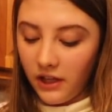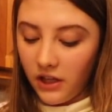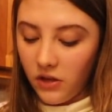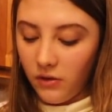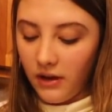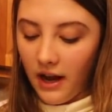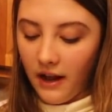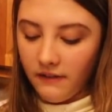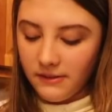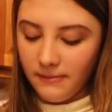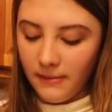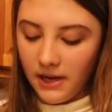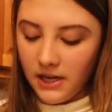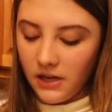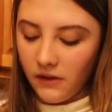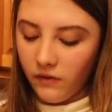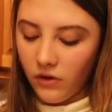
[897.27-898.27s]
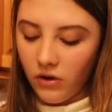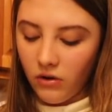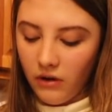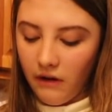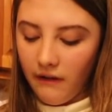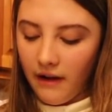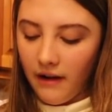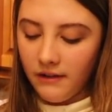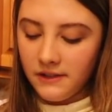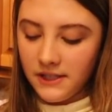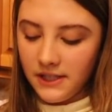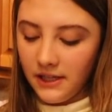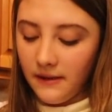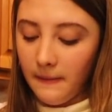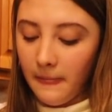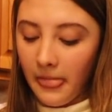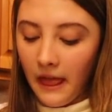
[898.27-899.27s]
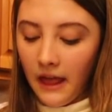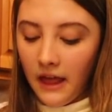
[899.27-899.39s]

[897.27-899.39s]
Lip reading: Like, you can have as many different career routes, and